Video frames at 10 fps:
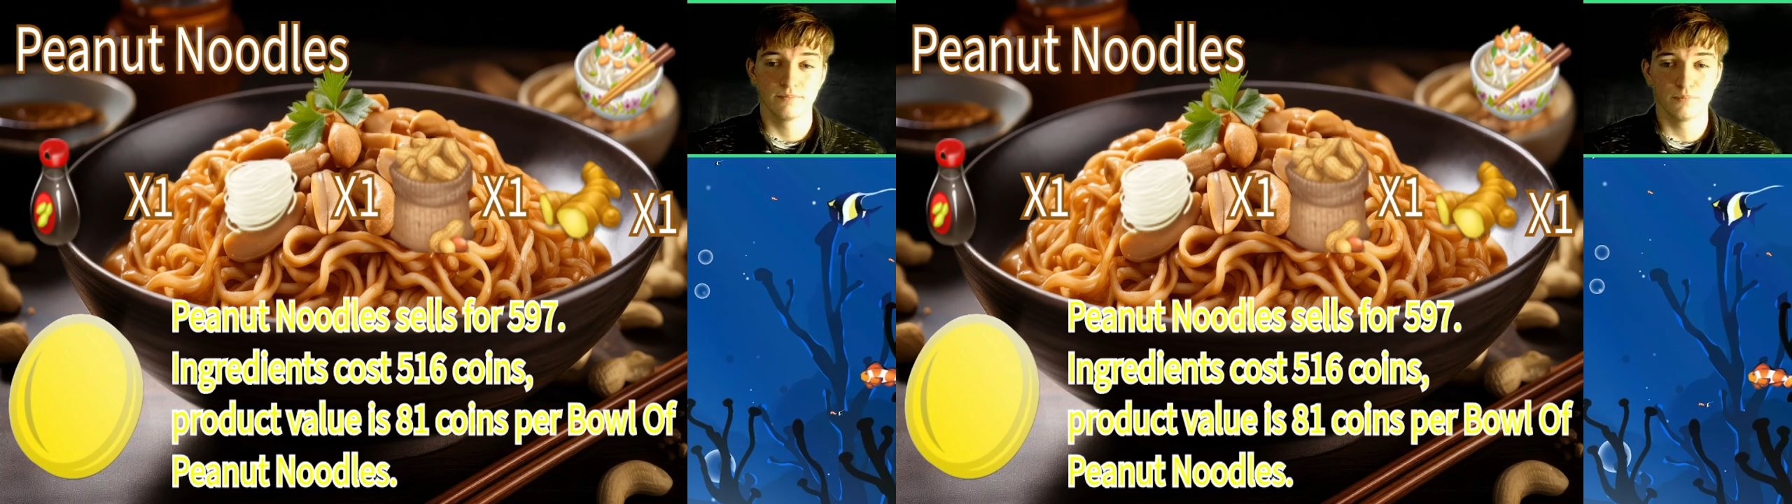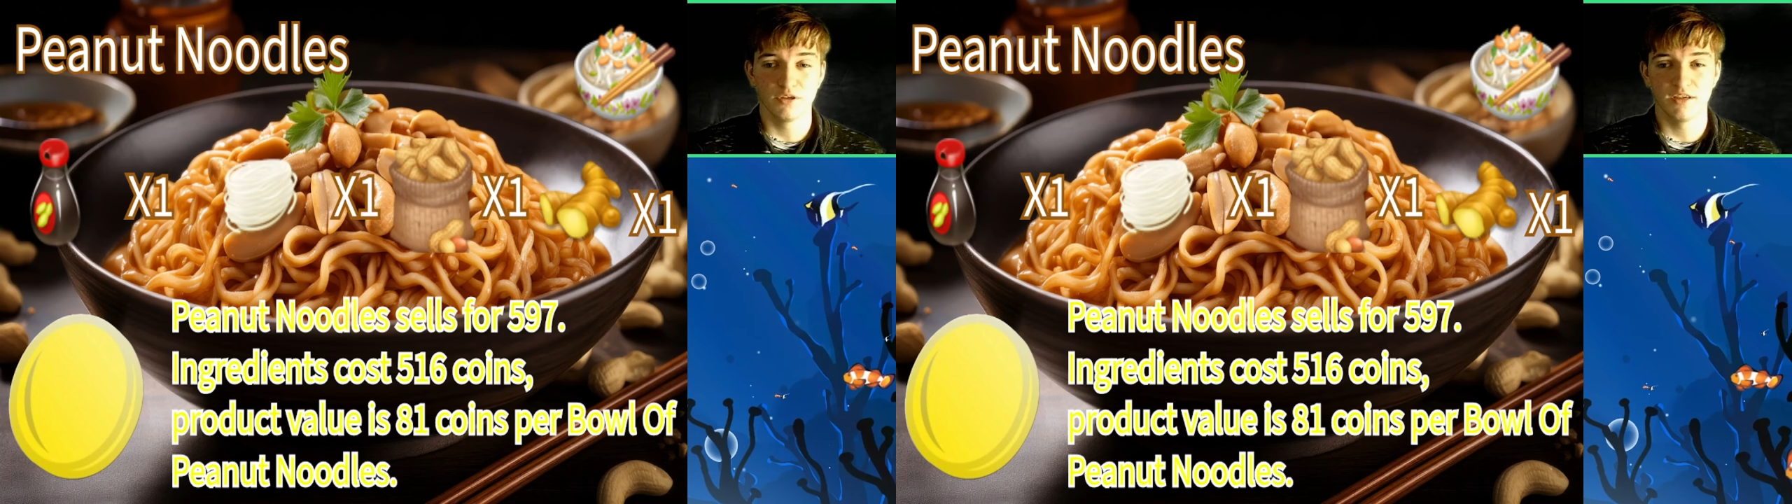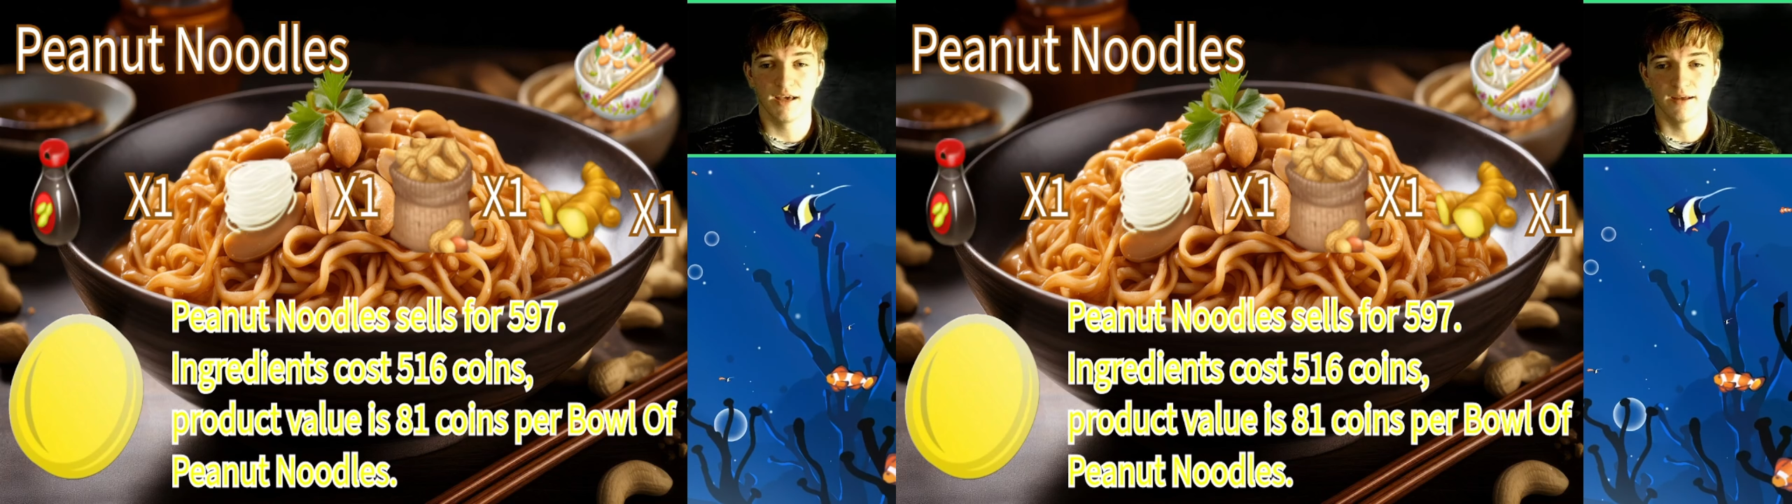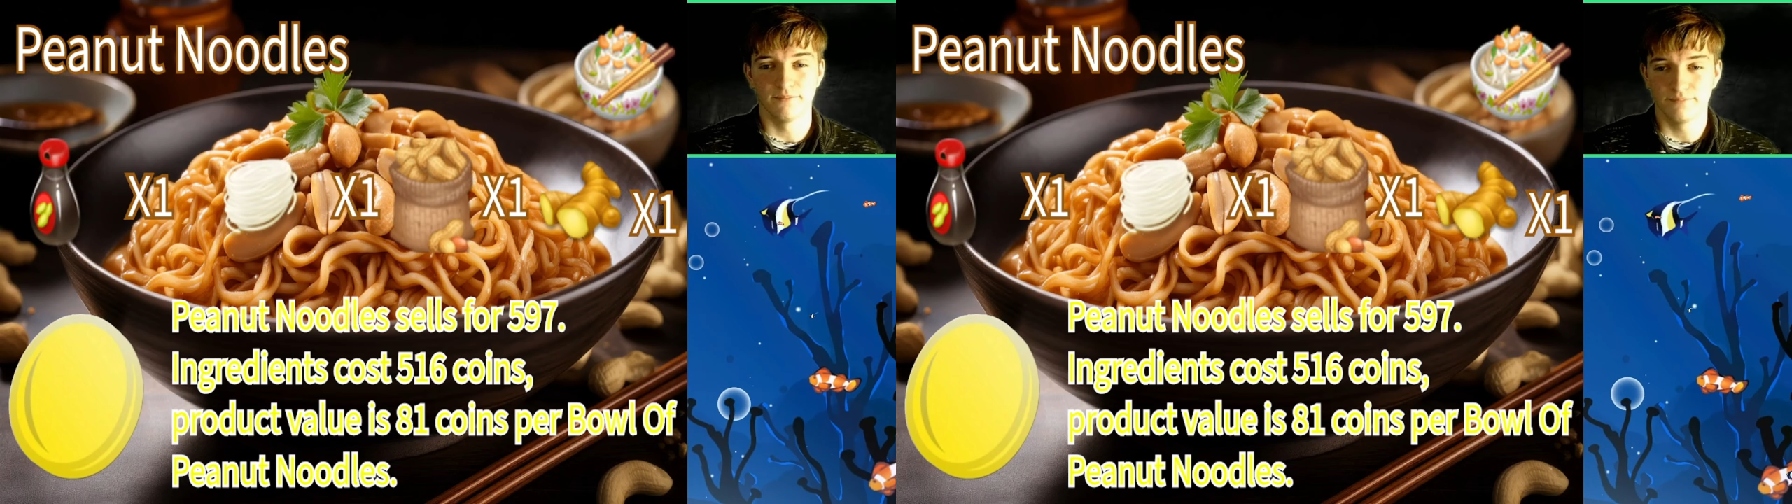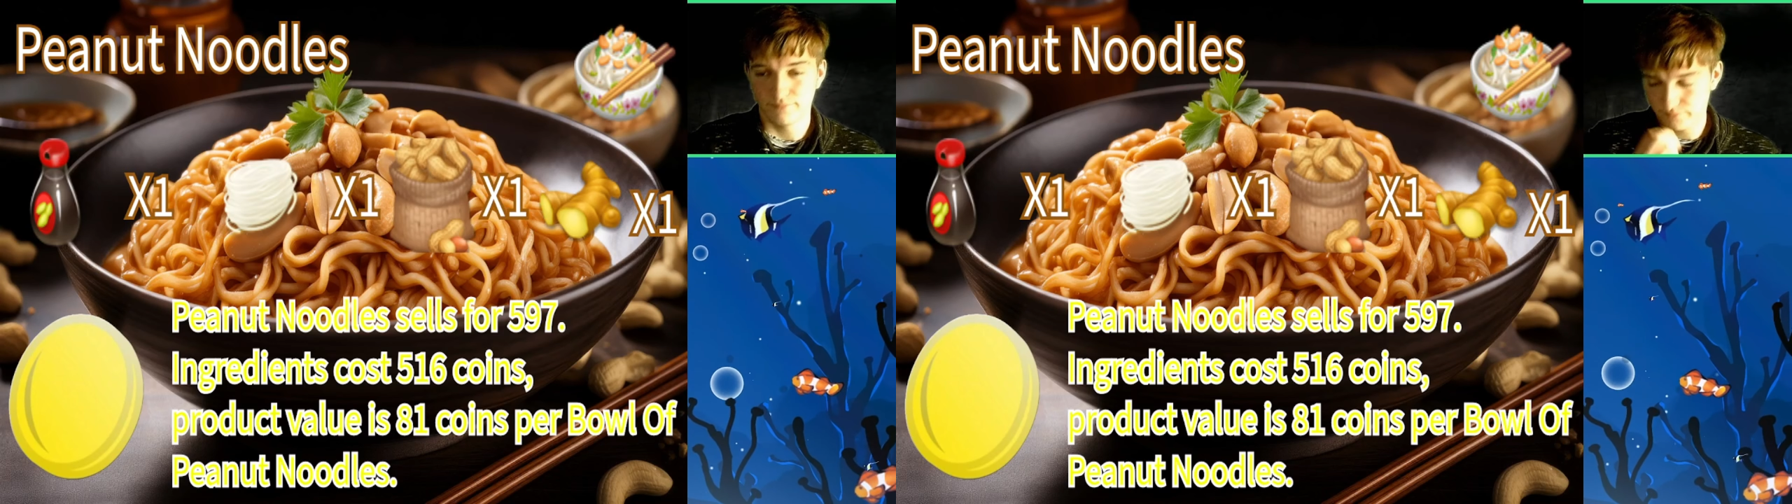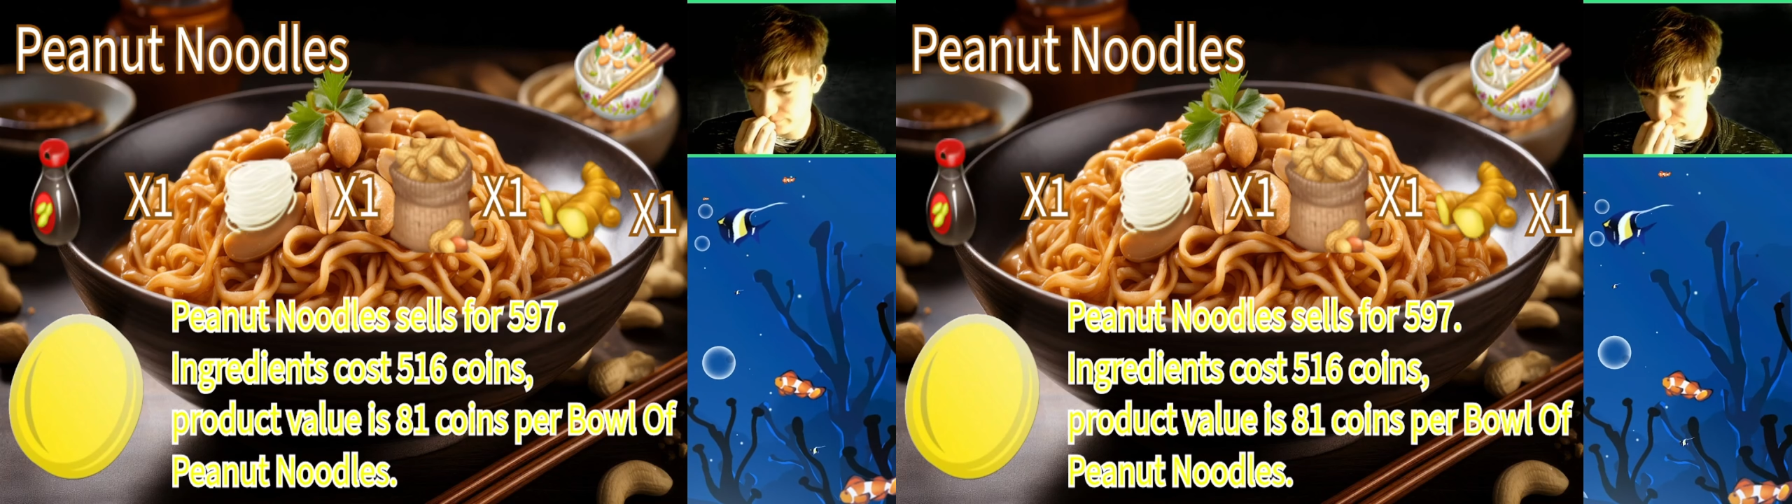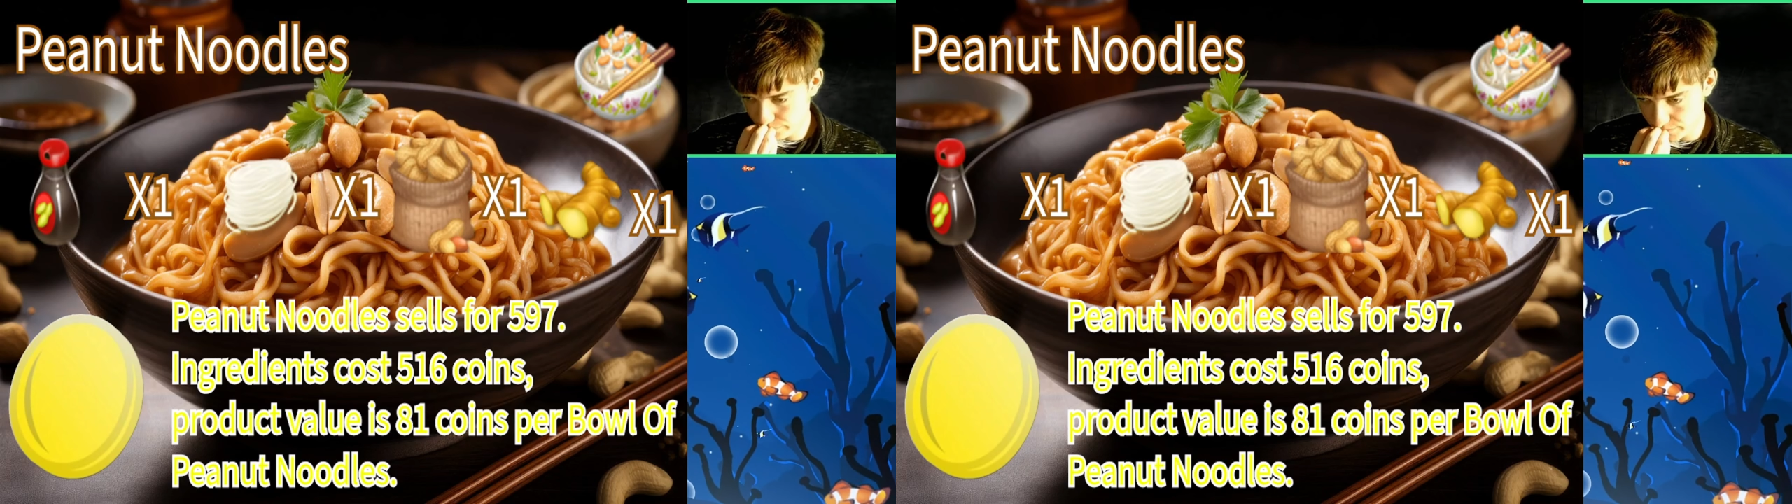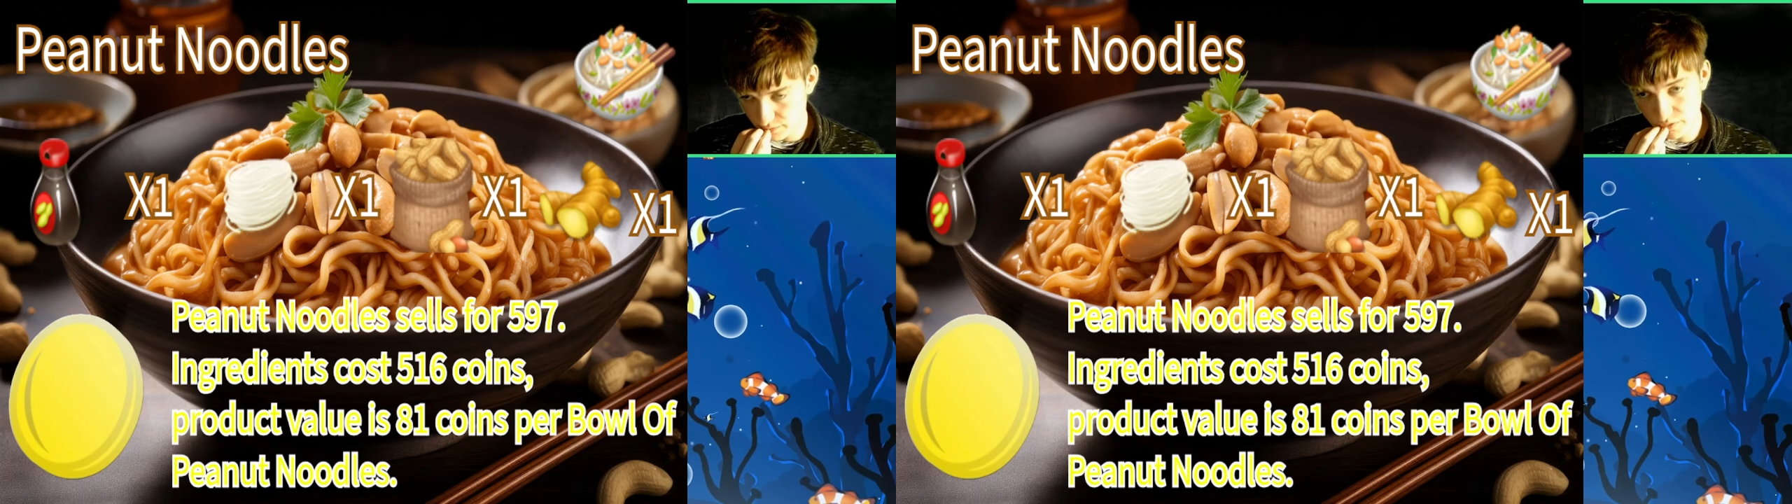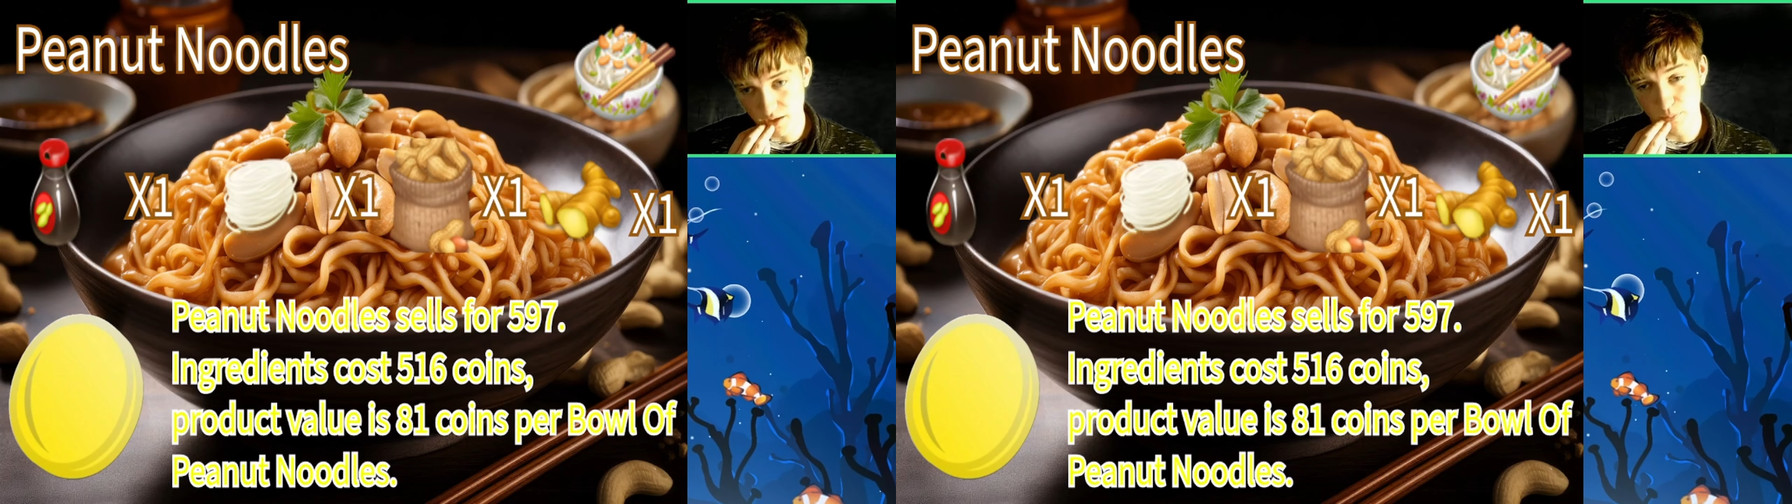But yeah, really